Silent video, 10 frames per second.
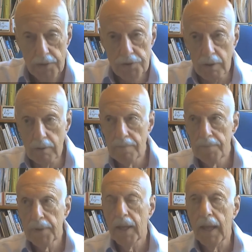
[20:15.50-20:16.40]
So
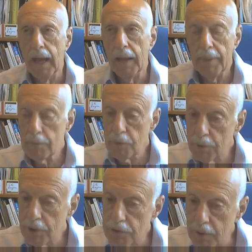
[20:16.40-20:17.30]
that was a
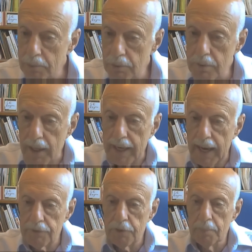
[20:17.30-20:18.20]
pretty simple
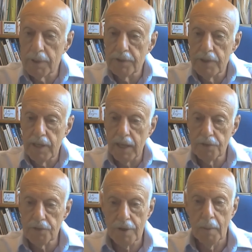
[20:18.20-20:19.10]
accountability
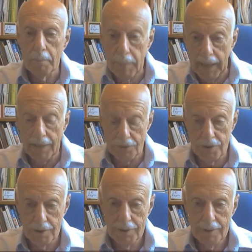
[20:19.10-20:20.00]
nudge, but
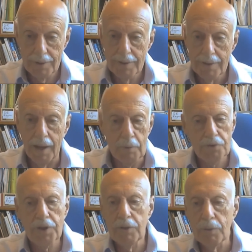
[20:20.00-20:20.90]
I'm
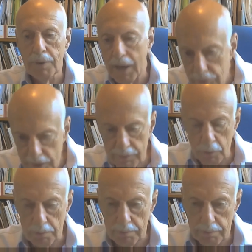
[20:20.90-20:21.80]
not saying you get rid of all